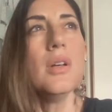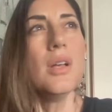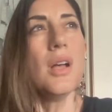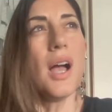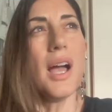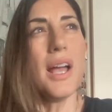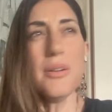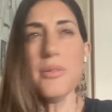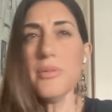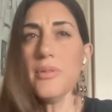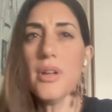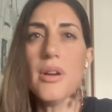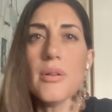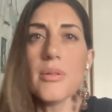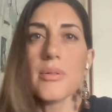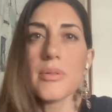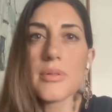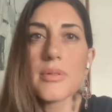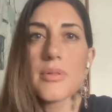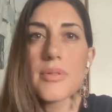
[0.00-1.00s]
I don't
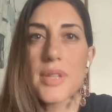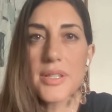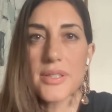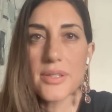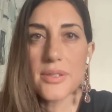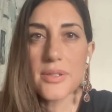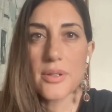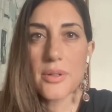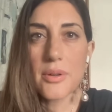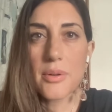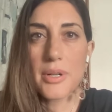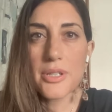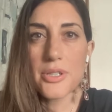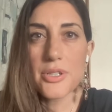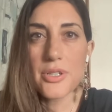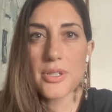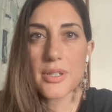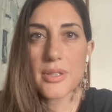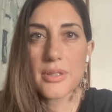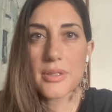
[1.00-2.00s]
know. That's a good
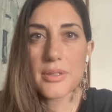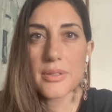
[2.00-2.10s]
question.